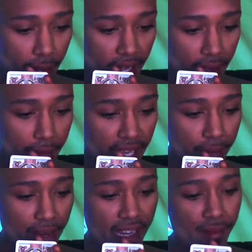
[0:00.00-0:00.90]
being
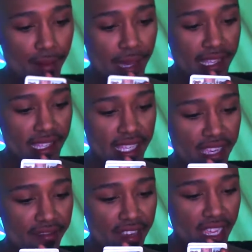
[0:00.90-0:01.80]
pregnant with
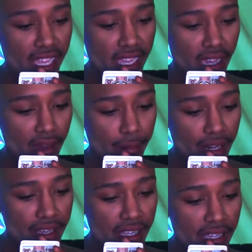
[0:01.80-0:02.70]
positivity,
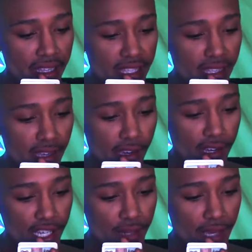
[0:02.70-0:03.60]
abundance,
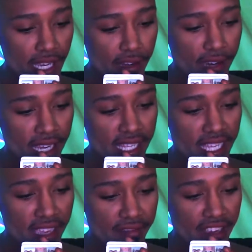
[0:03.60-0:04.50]
nourishment,
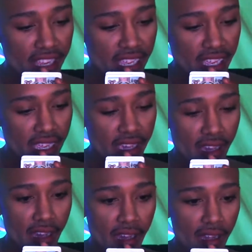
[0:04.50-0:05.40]
creativity,
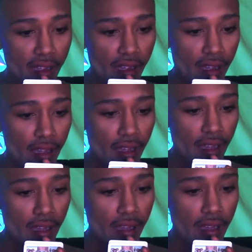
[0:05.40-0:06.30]

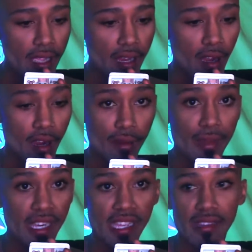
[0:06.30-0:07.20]
and
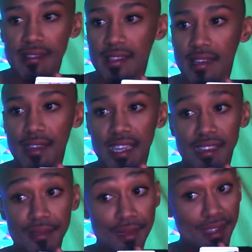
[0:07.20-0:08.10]
harmony. So yeah,
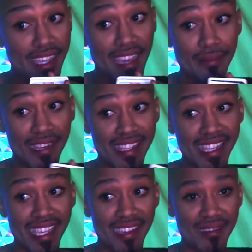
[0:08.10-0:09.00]
he was really happy to
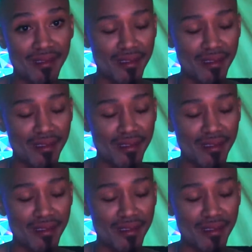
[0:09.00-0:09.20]
see you.